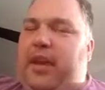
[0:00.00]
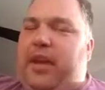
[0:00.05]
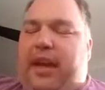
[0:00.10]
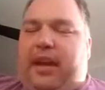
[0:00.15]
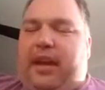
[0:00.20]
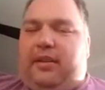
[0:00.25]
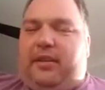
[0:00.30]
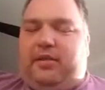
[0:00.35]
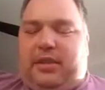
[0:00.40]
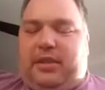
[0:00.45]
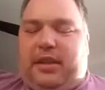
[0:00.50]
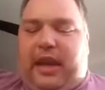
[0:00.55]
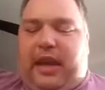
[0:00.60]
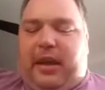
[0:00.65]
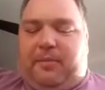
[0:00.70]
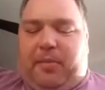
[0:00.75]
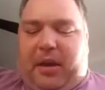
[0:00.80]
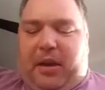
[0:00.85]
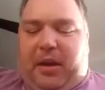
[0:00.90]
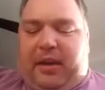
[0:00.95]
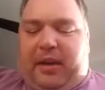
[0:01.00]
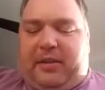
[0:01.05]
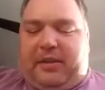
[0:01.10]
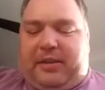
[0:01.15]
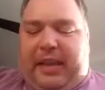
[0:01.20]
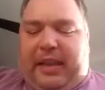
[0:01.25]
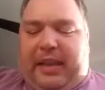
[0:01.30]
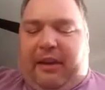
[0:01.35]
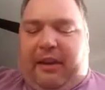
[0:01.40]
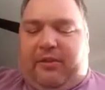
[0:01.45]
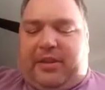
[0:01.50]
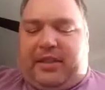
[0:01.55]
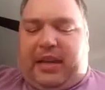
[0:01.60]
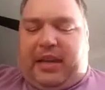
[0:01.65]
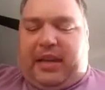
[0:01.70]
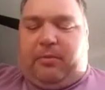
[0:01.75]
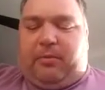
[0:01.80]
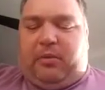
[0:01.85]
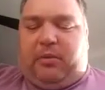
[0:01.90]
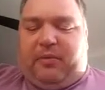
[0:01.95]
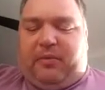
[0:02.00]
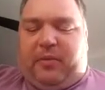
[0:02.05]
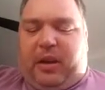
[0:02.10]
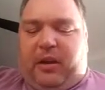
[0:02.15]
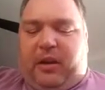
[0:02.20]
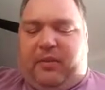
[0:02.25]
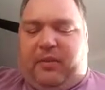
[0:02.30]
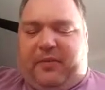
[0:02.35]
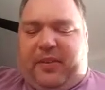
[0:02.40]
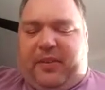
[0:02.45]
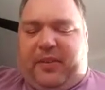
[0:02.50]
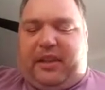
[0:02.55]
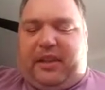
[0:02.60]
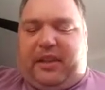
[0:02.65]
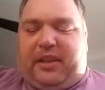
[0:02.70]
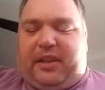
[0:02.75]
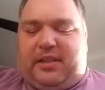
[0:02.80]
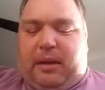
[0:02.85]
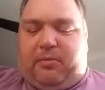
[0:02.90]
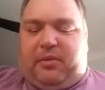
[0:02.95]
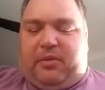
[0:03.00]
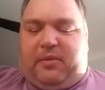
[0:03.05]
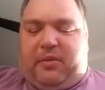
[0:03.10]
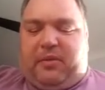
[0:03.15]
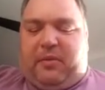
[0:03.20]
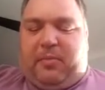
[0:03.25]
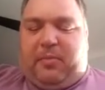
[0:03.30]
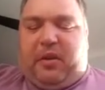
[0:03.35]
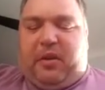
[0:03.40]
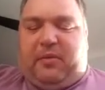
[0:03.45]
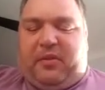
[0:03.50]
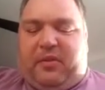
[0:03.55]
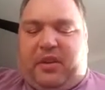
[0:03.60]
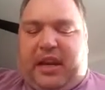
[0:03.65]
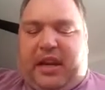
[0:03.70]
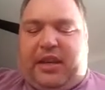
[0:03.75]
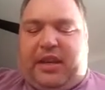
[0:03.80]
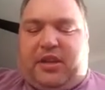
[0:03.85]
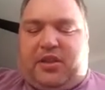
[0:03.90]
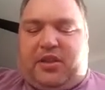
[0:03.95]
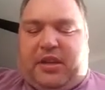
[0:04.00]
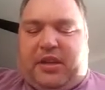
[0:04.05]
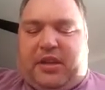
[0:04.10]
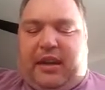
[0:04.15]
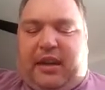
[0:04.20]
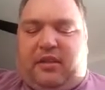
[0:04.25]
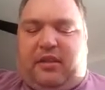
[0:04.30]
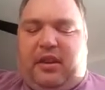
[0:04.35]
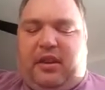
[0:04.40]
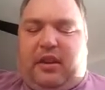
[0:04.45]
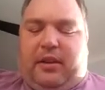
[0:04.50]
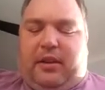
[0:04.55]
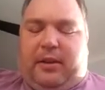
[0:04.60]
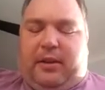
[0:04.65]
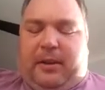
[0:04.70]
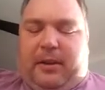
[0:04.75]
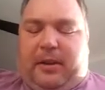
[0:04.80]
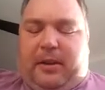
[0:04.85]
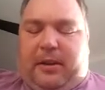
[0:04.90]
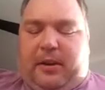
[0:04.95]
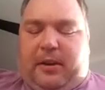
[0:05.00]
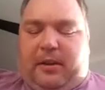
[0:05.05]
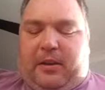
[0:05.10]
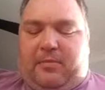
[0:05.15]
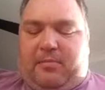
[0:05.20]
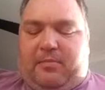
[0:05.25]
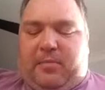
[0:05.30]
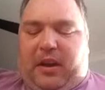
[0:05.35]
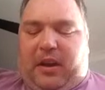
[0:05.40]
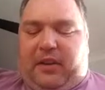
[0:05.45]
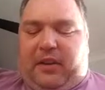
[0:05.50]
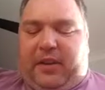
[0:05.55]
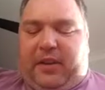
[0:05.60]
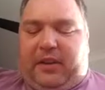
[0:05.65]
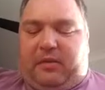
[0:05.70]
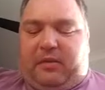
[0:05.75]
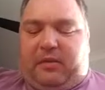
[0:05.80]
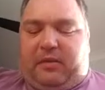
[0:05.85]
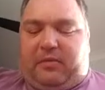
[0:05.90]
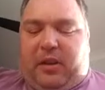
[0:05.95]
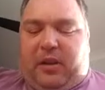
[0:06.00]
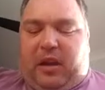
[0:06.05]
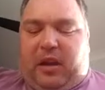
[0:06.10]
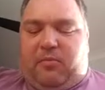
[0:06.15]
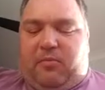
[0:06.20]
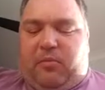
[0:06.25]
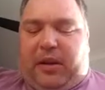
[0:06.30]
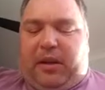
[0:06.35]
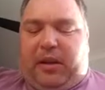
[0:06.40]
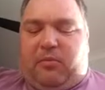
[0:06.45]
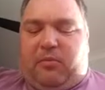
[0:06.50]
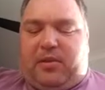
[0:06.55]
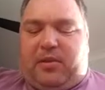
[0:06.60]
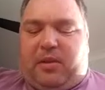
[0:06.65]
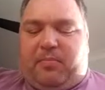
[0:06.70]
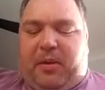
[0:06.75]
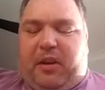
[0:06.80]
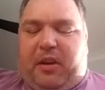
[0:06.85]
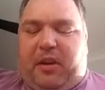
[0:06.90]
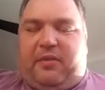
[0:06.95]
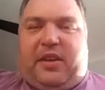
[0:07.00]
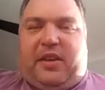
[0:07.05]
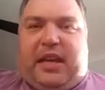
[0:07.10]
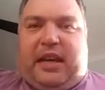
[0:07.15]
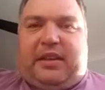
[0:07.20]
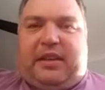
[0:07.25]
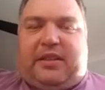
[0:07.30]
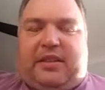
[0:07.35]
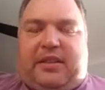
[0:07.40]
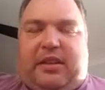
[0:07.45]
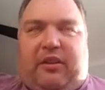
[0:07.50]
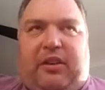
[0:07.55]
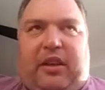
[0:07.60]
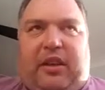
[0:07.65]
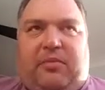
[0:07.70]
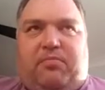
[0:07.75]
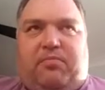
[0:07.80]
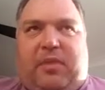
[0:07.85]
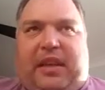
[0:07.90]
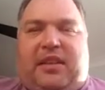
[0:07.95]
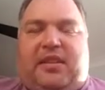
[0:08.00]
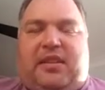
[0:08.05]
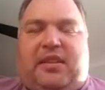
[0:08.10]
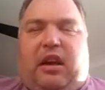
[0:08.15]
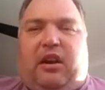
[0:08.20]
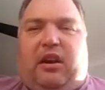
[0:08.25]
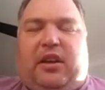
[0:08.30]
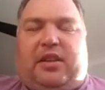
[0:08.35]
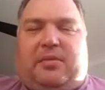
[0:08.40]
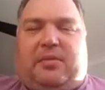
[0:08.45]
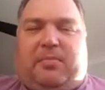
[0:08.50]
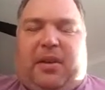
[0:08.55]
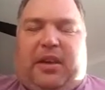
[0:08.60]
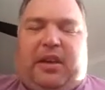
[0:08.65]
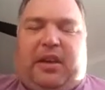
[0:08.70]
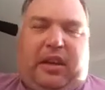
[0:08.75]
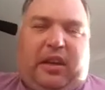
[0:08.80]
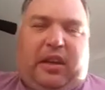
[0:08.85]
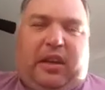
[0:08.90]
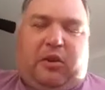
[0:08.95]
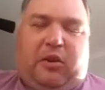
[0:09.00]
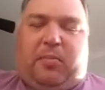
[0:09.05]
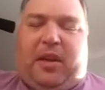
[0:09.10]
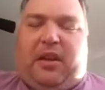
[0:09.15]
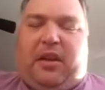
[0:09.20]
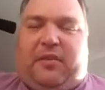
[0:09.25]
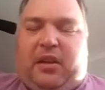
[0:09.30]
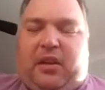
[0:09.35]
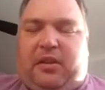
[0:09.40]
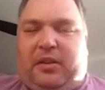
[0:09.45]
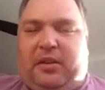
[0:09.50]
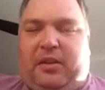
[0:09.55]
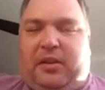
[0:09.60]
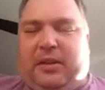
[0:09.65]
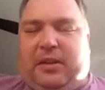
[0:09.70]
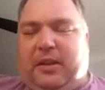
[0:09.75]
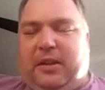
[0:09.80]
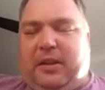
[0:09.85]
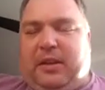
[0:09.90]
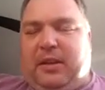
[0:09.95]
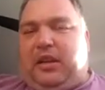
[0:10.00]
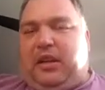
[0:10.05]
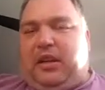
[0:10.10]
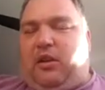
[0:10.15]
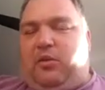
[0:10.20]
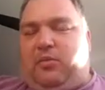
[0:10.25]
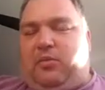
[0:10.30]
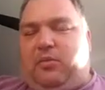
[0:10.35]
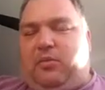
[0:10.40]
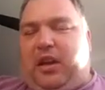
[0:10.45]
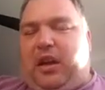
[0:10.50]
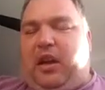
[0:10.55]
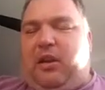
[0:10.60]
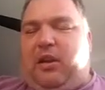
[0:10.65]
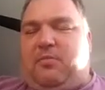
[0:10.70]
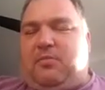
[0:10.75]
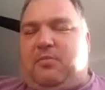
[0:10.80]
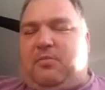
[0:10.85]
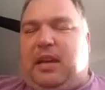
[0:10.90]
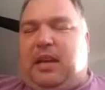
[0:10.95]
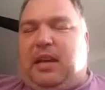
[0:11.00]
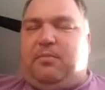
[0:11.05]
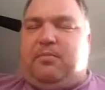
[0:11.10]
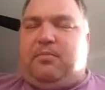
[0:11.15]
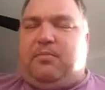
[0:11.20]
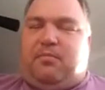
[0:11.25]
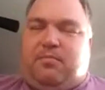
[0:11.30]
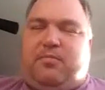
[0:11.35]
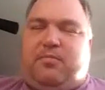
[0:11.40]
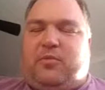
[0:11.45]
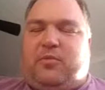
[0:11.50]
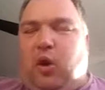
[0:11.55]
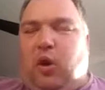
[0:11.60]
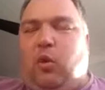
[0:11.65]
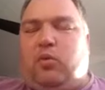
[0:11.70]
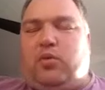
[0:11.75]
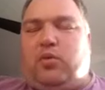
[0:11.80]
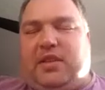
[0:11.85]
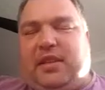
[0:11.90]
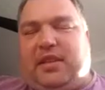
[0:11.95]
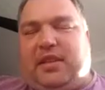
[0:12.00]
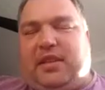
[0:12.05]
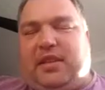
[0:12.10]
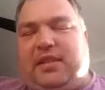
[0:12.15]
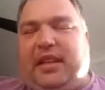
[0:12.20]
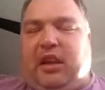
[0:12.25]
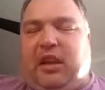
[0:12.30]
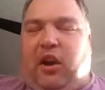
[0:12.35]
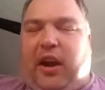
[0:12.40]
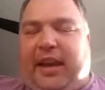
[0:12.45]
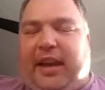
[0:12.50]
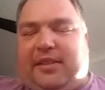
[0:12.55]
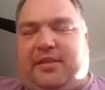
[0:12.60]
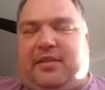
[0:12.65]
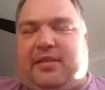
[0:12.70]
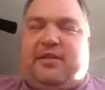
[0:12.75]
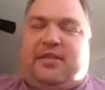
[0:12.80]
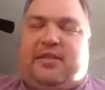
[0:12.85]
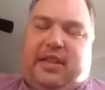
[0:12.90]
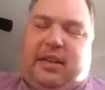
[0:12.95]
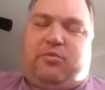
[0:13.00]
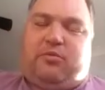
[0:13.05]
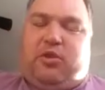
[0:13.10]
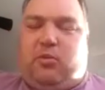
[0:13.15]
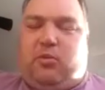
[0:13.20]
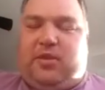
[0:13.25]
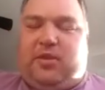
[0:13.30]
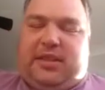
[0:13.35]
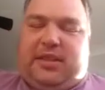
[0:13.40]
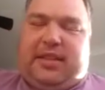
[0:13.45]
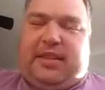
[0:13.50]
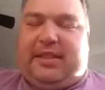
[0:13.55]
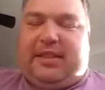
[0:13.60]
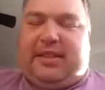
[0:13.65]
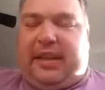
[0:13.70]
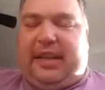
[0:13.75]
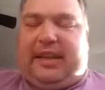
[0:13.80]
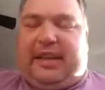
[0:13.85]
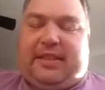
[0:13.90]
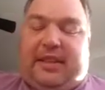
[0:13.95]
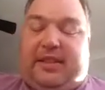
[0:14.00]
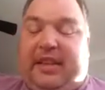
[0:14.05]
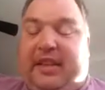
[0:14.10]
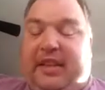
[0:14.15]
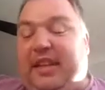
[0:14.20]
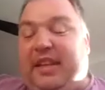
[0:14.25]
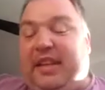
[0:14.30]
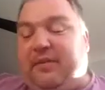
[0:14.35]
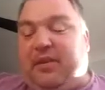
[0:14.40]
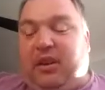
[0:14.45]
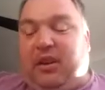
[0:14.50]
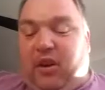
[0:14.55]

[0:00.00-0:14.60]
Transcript: yeah. But now he's come. I think he's come of a bit of an age now. I think. When he was a bit of a youngster, he started to be a little bit of a, some courses he liked and some courses he never liked.